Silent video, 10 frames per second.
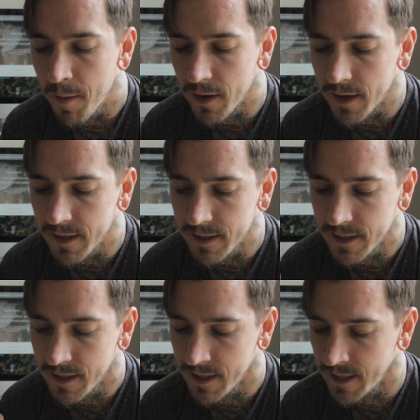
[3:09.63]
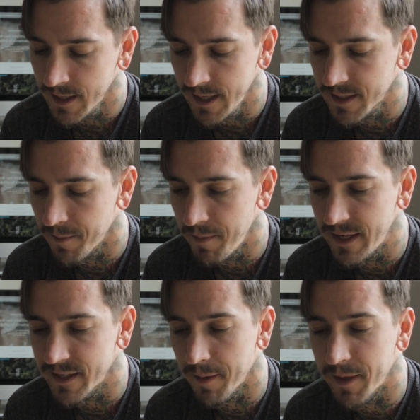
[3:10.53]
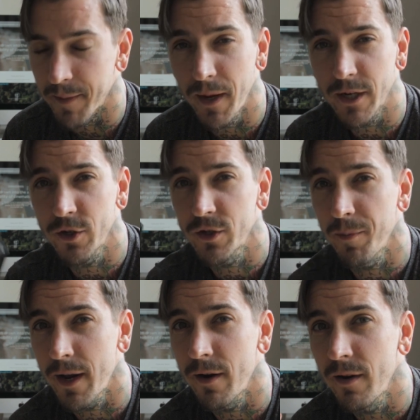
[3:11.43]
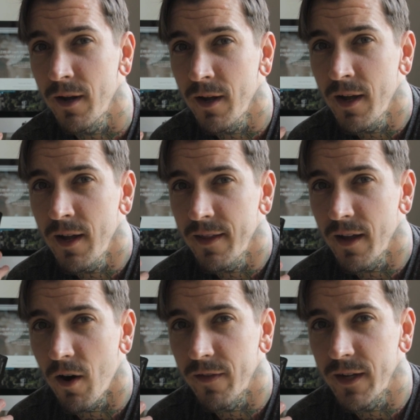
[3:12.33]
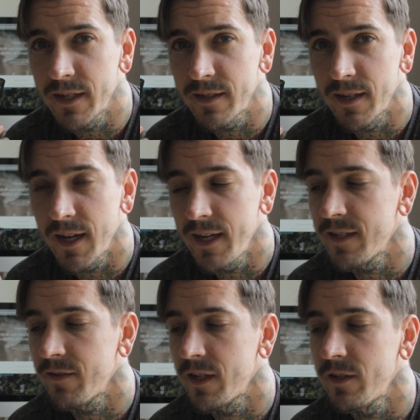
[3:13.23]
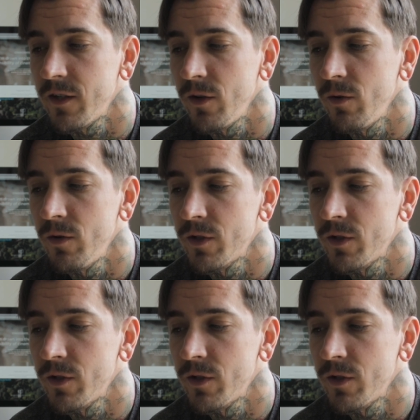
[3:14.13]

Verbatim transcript: But it's amazing. I mean, the pictures are better on this than the a7S II.